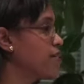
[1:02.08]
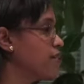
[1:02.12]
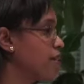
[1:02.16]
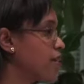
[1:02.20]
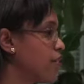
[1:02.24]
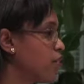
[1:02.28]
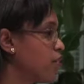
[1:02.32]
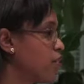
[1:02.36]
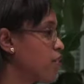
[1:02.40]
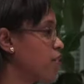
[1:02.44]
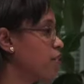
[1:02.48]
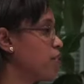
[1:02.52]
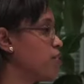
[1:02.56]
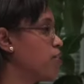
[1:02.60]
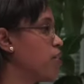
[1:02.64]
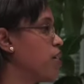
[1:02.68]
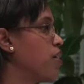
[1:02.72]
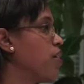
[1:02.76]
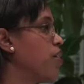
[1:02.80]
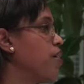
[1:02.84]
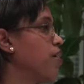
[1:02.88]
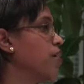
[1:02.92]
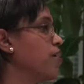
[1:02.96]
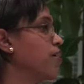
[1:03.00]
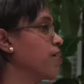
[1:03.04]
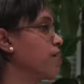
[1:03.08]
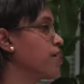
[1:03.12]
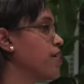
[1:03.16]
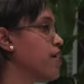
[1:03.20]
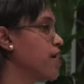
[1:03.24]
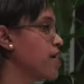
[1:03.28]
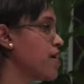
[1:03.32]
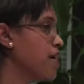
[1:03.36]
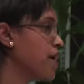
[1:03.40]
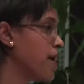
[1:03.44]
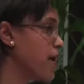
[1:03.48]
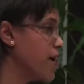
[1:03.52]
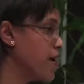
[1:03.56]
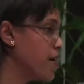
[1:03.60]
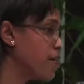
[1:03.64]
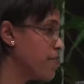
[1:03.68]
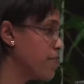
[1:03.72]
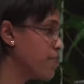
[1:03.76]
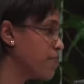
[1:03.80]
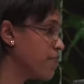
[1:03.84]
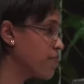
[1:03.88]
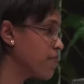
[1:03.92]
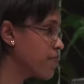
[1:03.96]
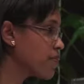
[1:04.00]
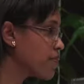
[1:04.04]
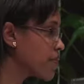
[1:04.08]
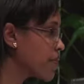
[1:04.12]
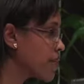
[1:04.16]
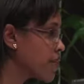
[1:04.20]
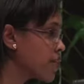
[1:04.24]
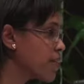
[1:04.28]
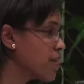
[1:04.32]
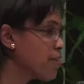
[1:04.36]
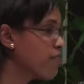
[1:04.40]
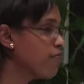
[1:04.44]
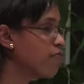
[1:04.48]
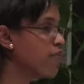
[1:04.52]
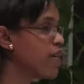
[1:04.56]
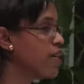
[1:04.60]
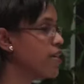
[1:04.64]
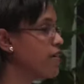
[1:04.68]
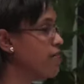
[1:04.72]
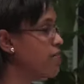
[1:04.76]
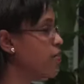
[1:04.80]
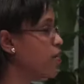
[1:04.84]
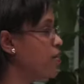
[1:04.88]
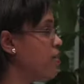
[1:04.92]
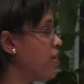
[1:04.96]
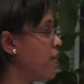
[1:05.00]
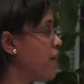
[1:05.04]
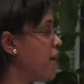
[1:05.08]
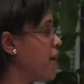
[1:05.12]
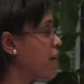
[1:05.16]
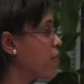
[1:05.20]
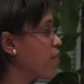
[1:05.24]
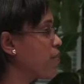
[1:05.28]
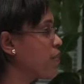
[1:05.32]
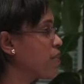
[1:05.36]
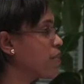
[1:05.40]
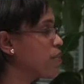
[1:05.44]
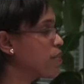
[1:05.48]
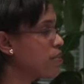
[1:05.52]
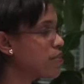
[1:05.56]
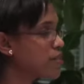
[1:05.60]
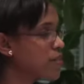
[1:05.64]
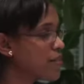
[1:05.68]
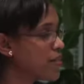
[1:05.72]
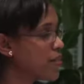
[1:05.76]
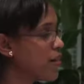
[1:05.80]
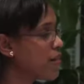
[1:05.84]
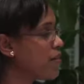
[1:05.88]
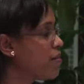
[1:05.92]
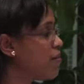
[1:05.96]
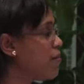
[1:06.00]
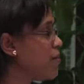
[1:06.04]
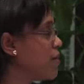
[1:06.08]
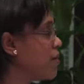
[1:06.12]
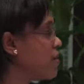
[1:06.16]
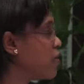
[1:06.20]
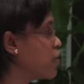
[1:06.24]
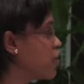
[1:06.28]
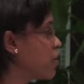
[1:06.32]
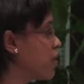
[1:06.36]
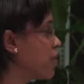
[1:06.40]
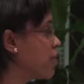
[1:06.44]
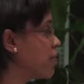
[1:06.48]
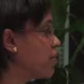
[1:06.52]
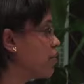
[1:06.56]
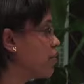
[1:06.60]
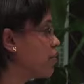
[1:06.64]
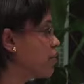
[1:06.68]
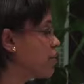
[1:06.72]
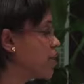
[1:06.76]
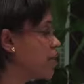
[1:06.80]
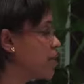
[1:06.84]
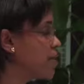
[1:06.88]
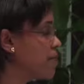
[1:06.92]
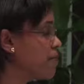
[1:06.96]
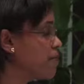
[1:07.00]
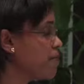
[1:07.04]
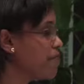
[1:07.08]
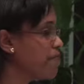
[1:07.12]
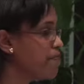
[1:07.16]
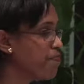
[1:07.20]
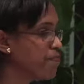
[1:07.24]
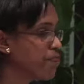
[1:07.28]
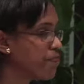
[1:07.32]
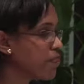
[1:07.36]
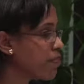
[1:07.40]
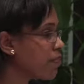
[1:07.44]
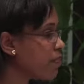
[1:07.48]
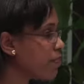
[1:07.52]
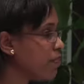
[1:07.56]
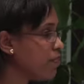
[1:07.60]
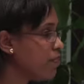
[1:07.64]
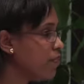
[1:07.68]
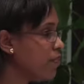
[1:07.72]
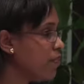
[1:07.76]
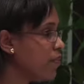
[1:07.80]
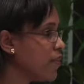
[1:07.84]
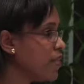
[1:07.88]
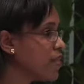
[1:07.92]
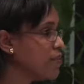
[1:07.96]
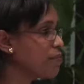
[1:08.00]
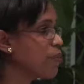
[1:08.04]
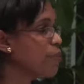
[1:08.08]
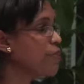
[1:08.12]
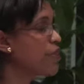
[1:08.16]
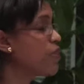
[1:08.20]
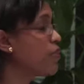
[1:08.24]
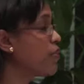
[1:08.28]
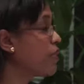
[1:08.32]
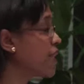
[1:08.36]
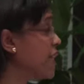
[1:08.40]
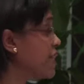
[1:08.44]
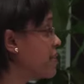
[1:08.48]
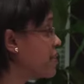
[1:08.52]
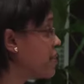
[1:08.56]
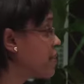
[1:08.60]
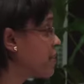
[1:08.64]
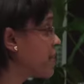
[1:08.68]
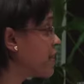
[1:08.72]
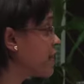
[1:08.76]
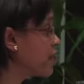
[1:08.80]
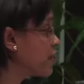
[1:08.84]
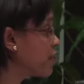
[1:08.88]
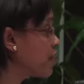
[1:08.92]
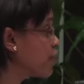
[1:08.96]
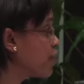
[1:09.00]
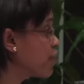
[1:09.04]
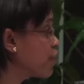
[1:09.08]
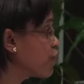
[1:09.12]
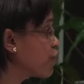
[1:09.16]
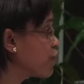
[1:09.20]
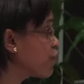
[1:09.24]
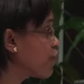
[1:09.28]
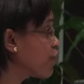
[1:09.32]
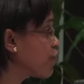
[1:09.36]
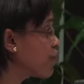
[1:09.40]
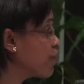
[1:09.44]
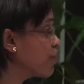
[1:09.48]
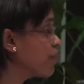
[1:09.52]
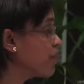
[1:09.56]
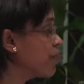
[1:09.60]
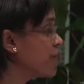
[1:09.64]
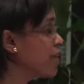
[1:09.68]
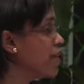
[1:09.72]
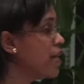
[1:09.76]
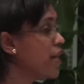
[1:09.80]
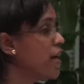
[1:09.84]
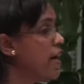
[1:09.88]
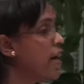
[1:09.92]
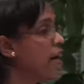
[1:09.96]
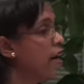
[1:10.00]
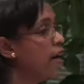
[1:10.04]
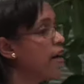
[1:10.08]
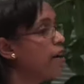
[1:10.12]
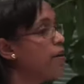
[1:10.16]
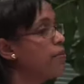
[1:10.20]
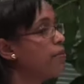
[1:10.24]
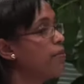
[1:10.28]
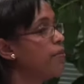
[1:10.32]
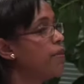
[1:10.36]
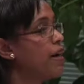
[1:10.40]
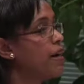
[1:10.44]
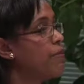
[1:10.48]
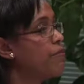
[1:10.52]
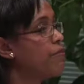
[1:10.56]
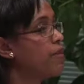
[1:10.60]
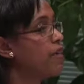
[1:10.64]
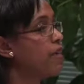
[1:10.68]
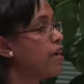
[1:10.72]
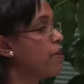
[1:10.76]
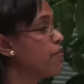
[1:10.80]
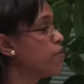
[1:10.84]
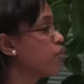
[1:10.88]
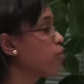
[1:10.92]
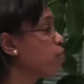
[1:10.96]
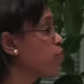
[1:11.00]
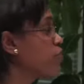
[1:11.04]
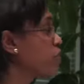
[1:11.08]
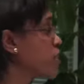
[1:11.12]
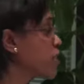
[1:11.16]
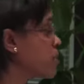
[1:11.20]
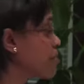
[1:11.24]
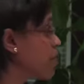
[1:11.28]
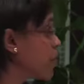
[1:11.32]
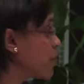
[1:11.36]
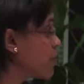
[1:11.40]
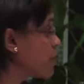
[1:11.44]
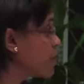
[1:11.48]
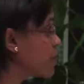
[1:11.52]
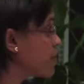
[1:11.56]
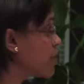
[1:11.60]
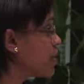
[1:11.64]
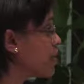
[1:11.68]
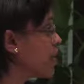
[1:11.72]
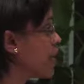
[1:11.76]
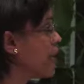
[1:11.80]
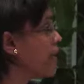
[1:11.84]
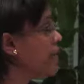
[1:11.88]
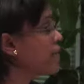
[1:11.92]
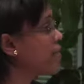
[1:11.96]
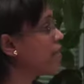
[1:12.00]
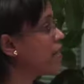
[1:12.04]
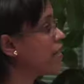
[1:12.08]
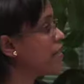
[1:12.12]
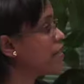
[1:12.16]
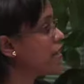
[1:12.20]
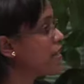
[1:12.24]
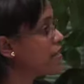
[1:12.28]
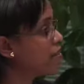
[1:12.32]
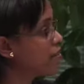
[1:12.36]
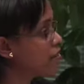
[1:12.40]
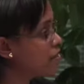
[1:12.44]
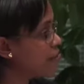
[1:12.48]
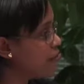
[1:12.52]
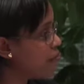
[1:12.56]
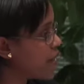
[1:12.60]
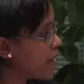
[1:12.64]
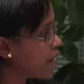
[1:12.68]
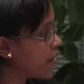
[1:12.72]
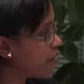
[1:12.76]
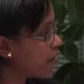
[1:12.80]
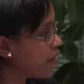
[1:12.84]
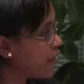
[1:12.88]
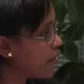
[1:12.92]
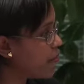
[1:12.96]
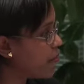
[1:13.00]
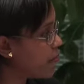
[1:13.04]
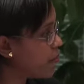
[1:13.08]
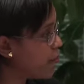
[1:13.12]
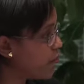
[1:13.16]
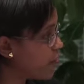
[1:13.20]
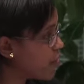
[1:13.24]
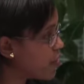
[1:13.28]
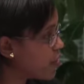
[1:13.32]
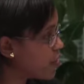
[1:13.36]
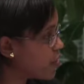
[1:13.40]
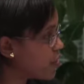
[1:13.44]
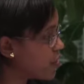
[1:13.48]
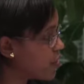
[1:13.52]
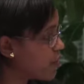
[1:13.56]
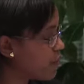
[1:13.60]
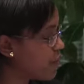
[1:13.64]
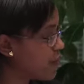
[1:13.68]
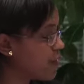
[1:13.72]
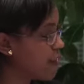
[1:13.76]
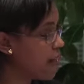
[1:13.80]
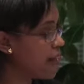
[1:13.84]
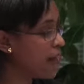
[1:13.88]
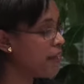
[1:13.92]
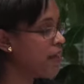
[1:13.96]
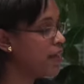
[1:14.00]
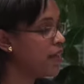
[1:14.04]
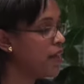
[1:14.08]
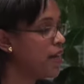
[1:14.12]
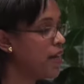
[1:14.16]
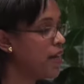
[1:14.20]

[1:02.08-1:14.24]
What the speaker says: teaching a child, reading body language, understanding when a child is probably not getting it in the classroom, and being able to respond to that and to make provisions for that.